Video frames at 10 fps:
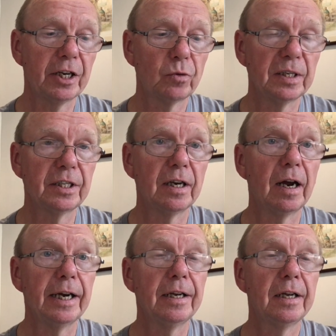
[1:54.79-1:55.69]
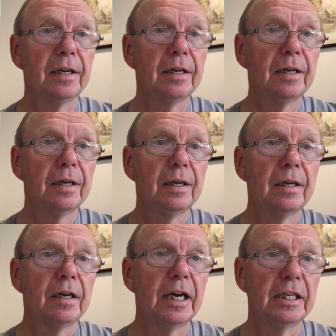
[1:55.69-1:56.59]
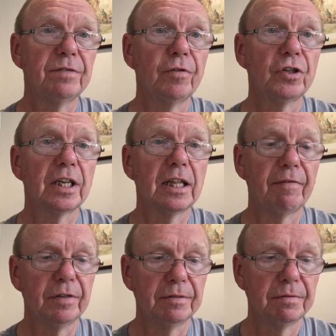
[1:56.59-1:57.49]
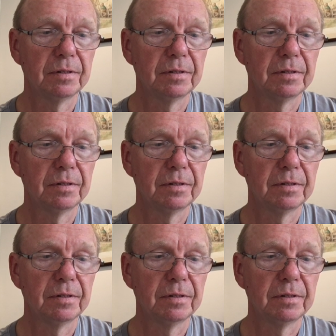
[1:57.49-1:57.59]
29, and it is verse 11.